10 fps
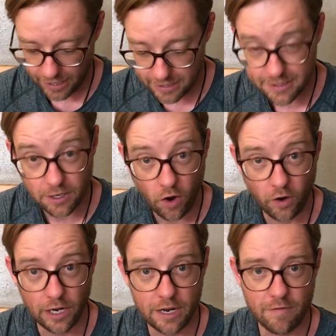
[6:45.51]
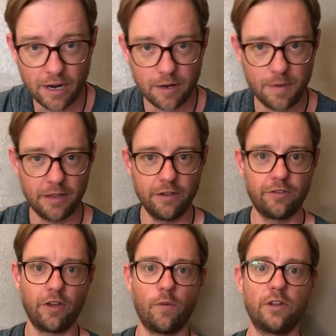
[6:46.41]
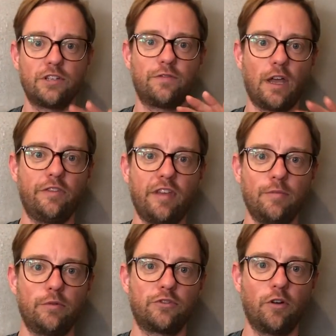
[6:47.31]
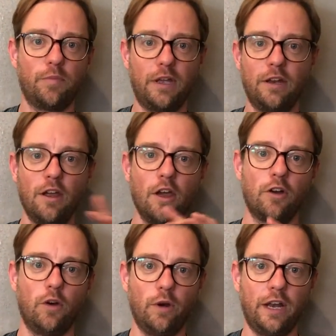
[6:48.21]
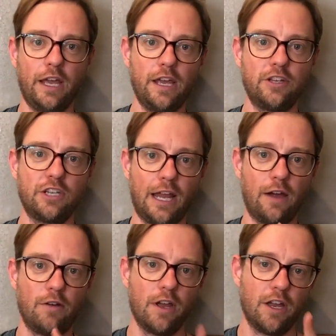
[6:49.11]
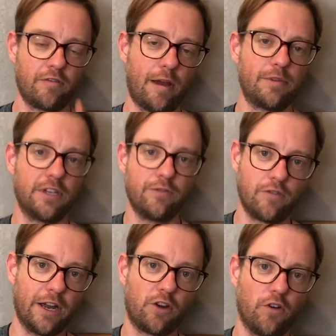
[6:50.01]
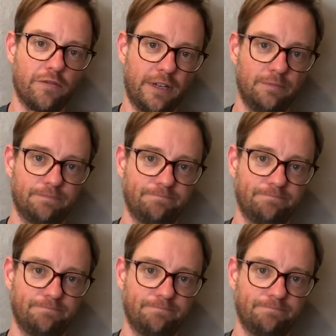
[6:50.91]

It's highly recommended. So once you've done temple stopping, call in here, chill out, grab yourself a great coffee.